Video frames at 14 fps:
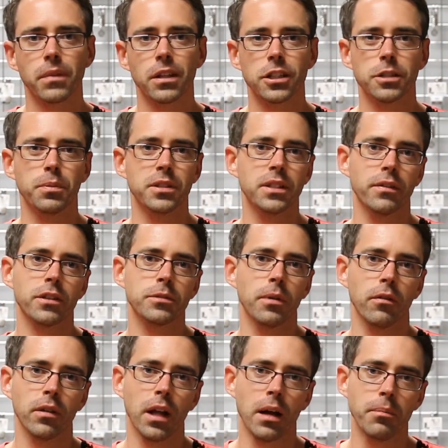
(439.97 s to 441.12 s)
specifics
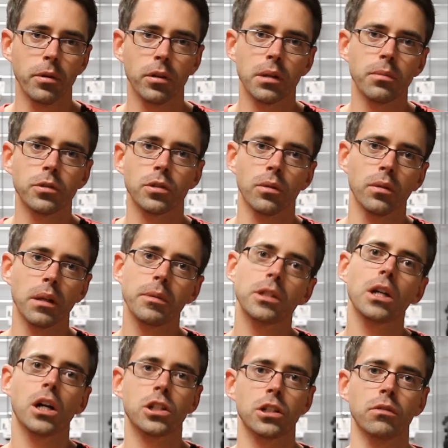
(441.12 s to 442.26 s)
about reliability. So let me
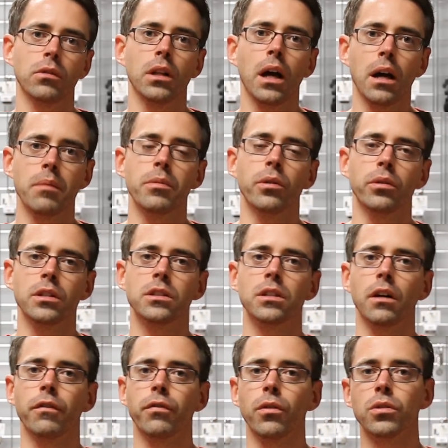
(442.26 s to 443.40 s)
touch on reliability
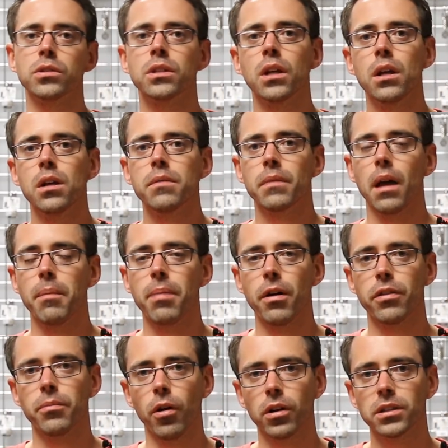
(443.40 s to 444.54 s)
stuff first about
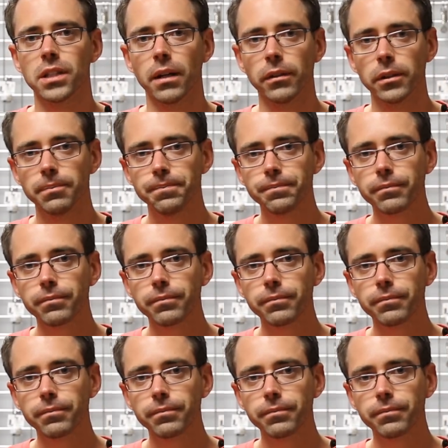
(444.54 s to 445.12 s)
the Mark 7.